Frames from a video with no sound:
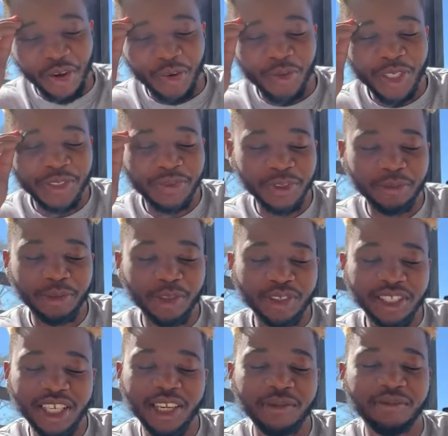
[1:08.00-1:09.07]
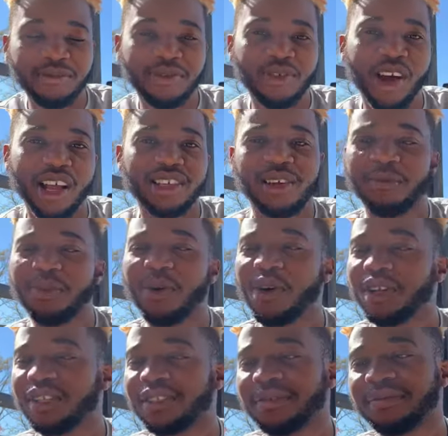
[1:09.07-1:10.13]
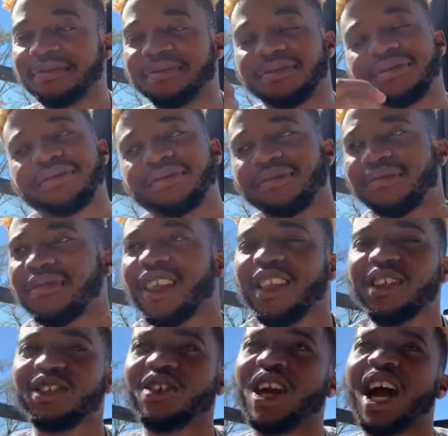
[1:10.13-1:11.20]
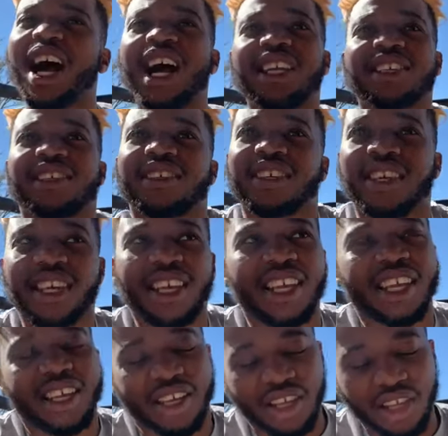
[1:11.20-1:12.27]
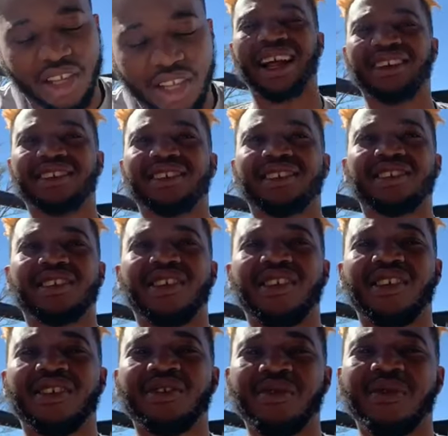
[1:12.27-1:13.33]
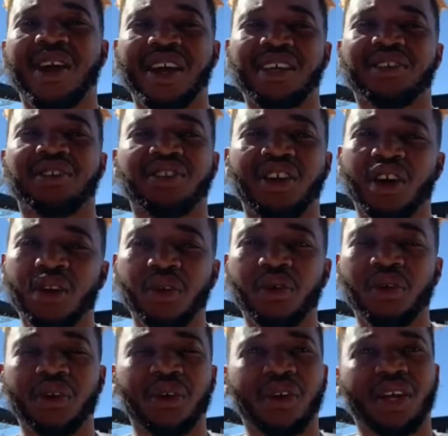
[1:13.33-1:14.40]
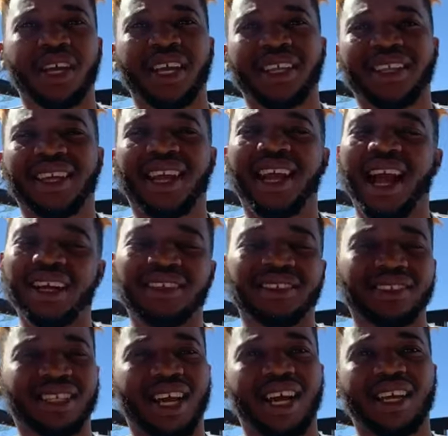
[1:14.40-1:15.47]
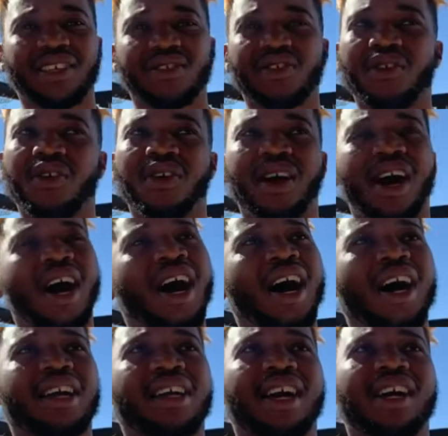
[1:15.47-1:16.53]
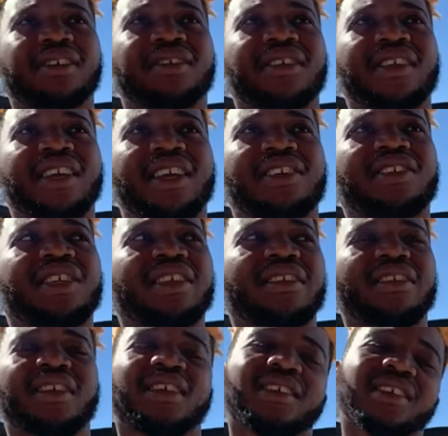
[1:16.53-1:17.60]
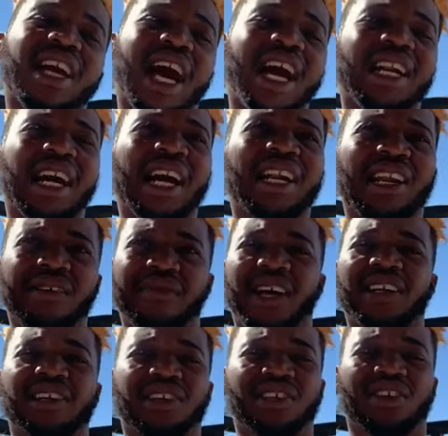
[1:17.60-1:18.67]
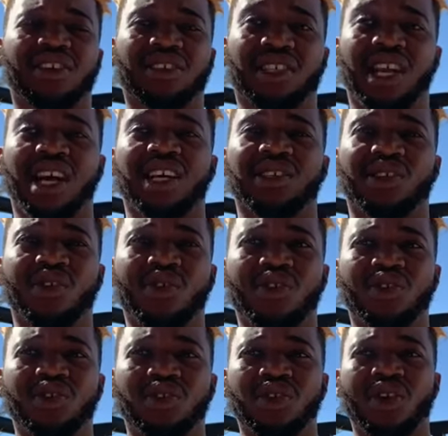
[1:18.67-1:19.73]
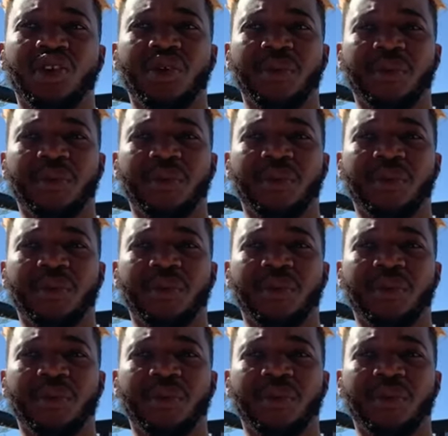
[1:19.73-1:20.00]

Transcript: which football team do I support? So guys, Gunners are the way to go. The Gunners, guys. Guys, you see, the thing is, I love underdogs, guys, because